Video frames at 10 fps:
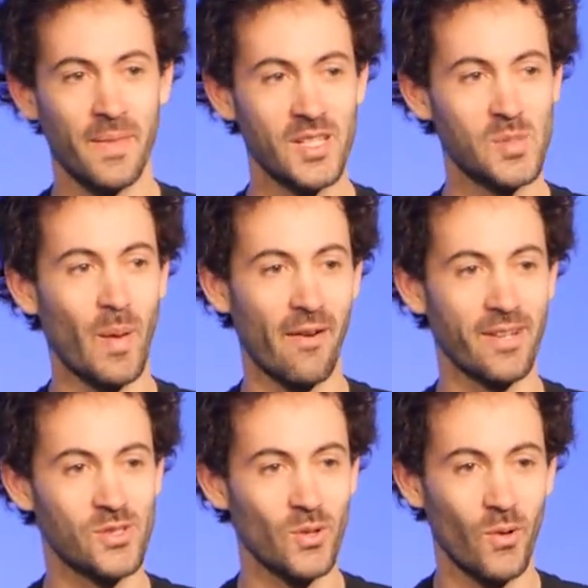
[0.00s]

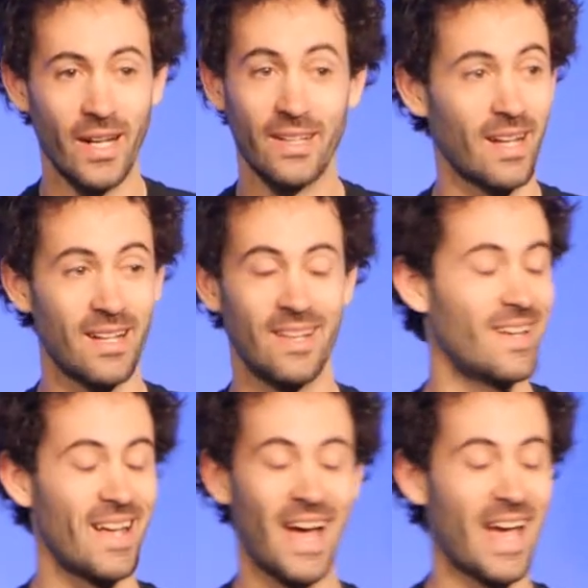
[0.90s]
inspiring story. And
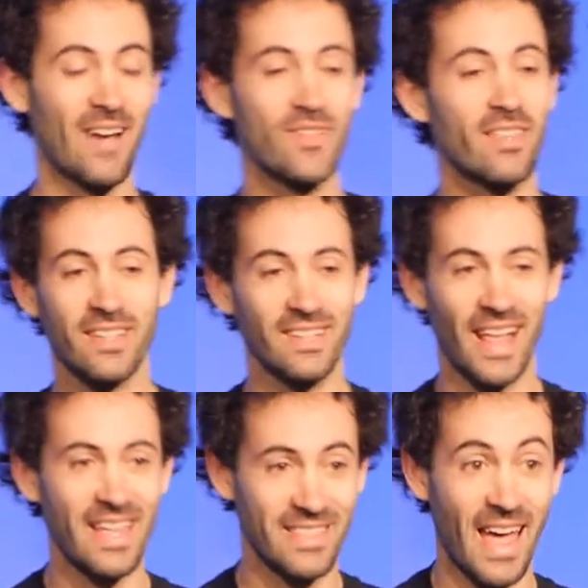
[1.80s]
I have nothing
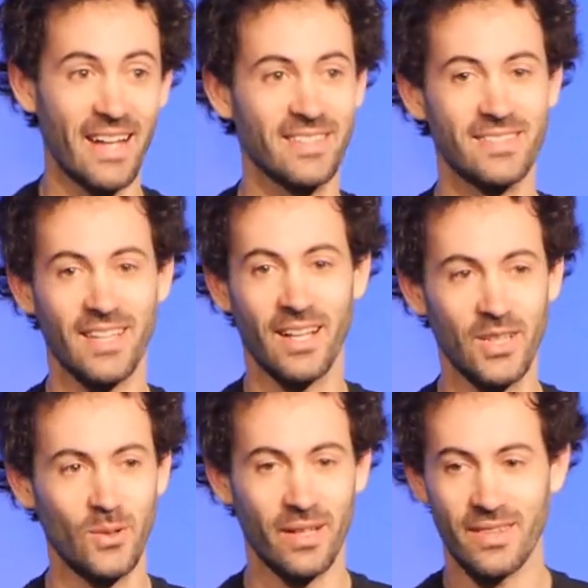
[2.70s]
like that to tell
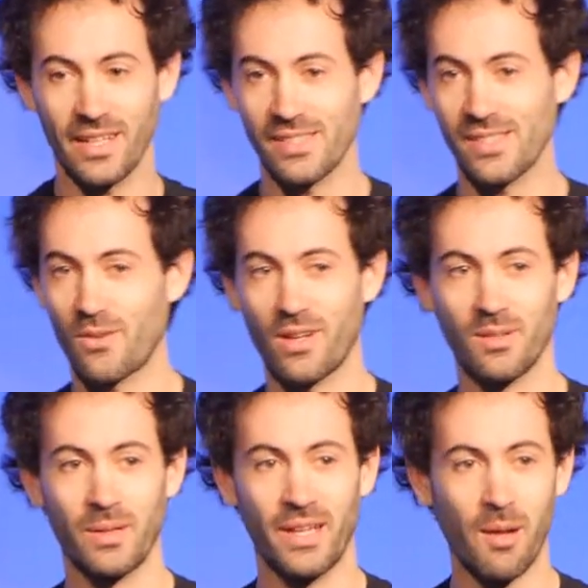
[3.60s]
you. I think it's
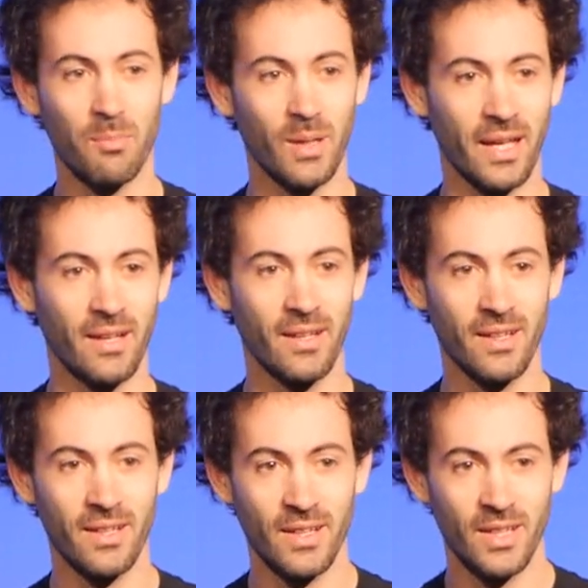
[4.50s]
incredibly humbling.
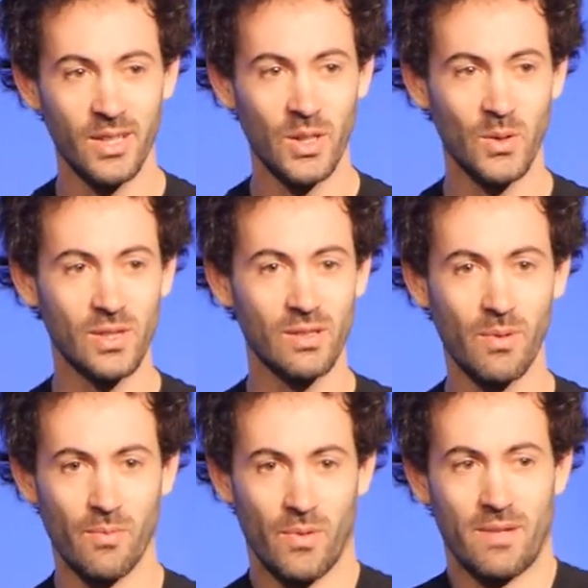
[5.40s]
You know, to,
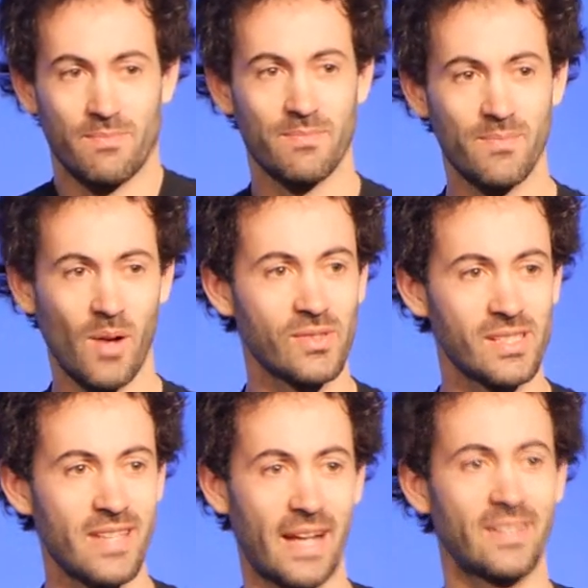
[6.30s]
we're
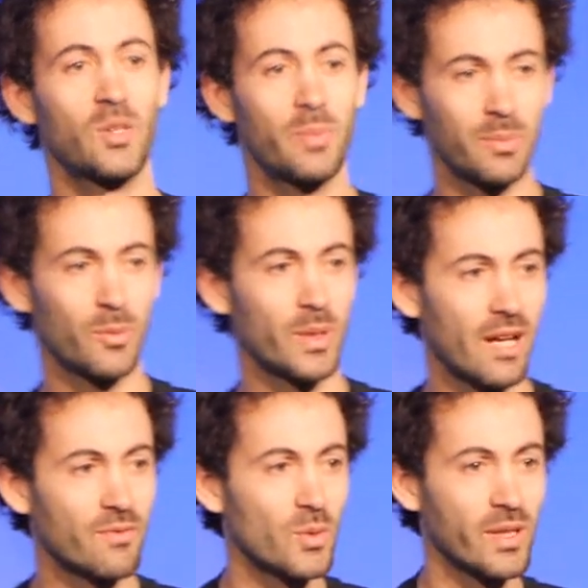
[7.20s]
obviously technical people. We
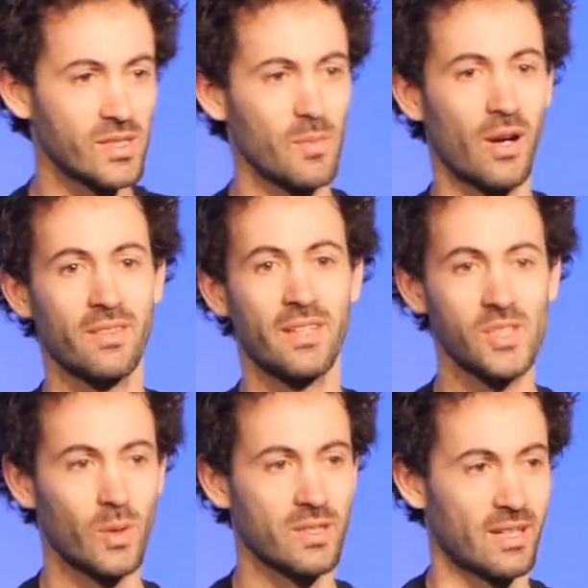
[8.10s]
love doing smart
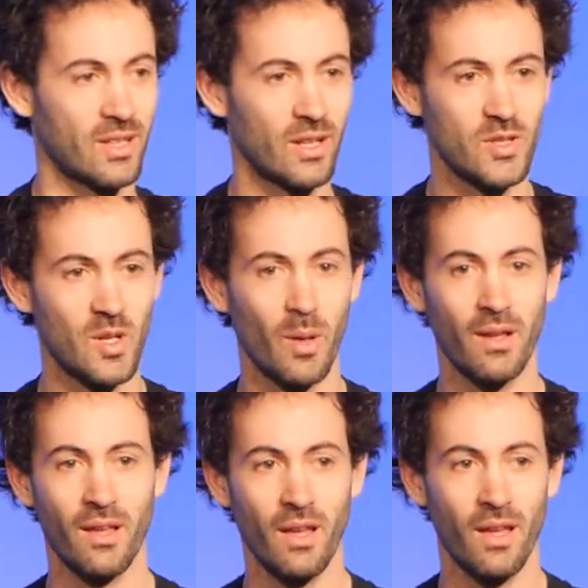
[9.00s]
things with technology, but